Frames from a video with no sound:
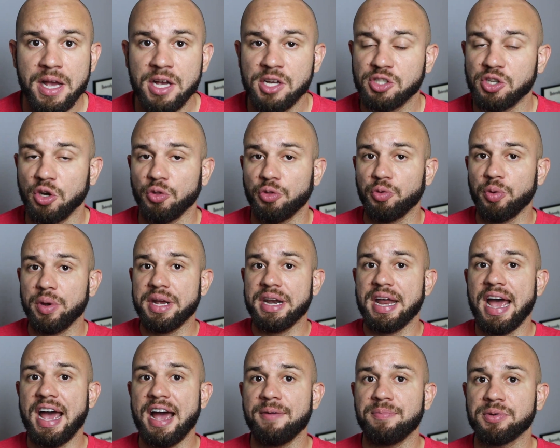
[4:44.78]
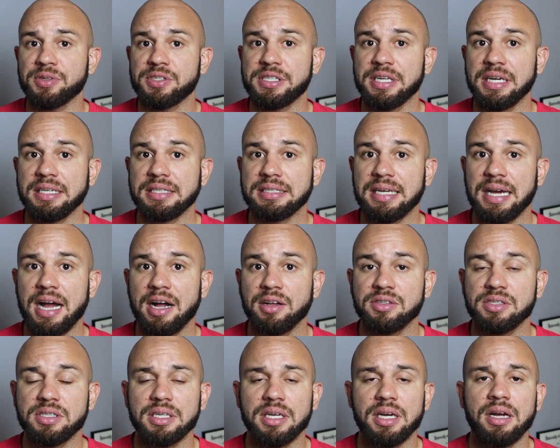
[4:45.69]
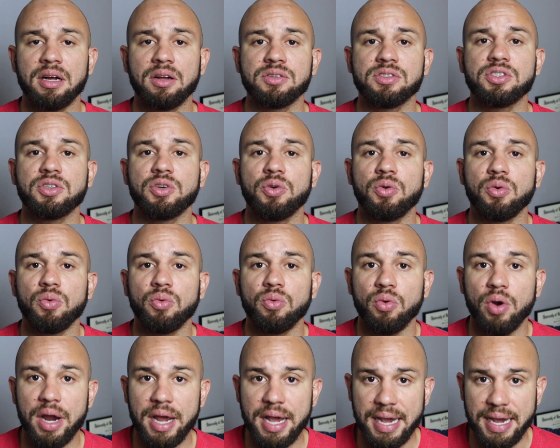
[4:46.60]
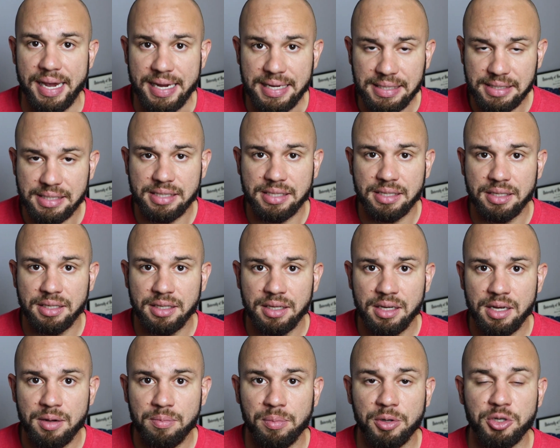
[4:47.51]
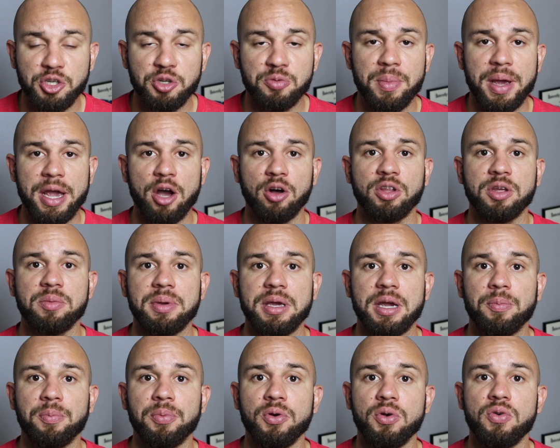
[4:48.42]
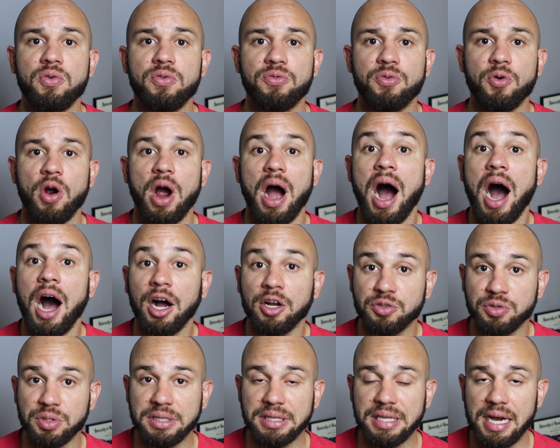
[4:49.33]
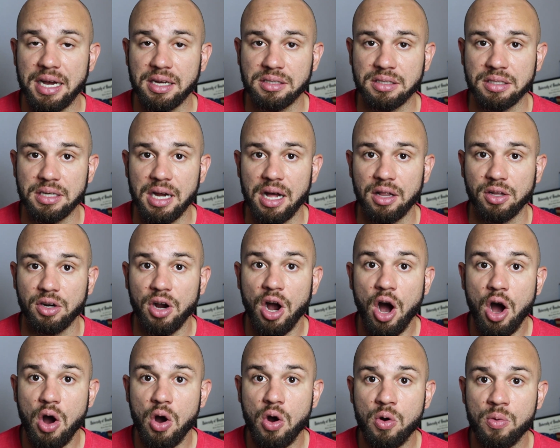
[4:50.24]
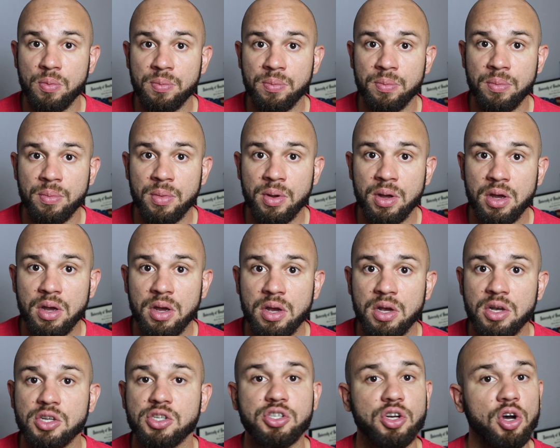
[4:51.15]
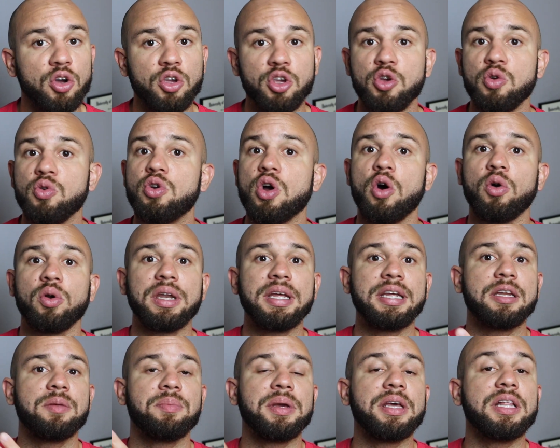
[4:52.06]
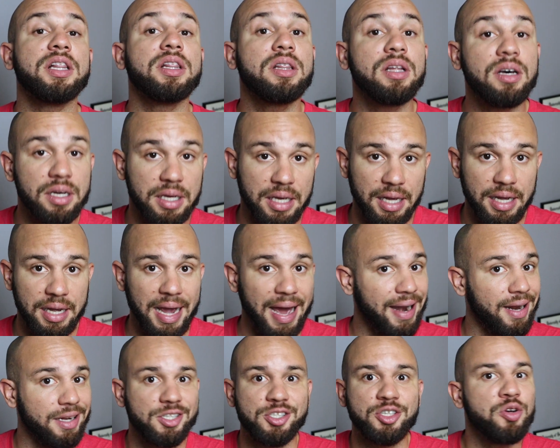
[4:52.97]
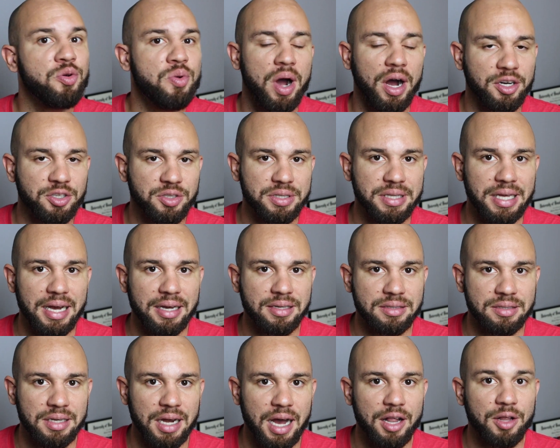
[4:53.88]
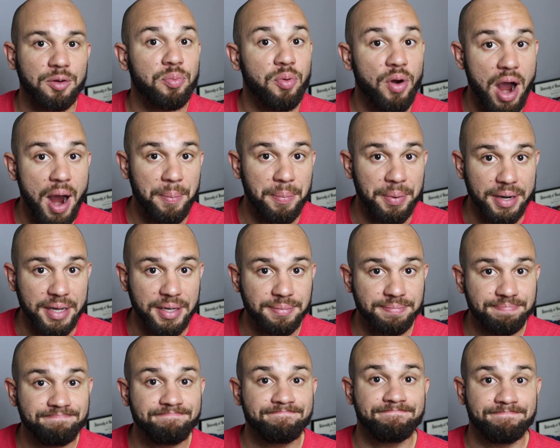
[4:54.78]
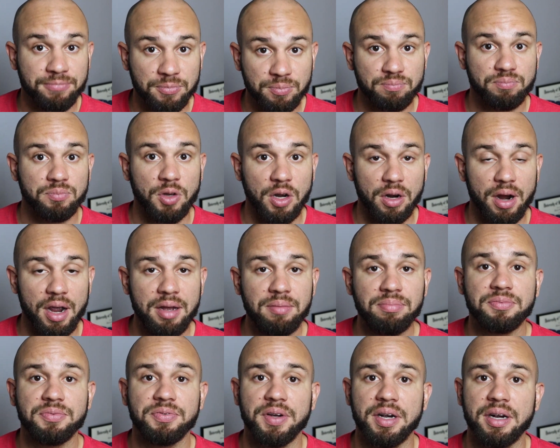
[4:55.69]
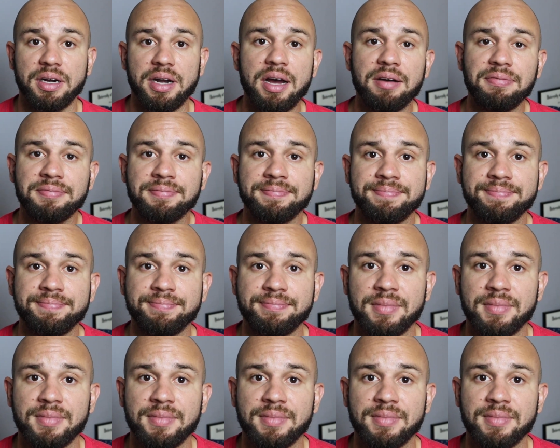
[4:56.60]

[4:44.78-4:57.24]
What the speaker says: So 3.5% down sounds great, but you may only be approved for a $100,000 home, so you don't need to be looking at a $200,000 property. All right, fair enough.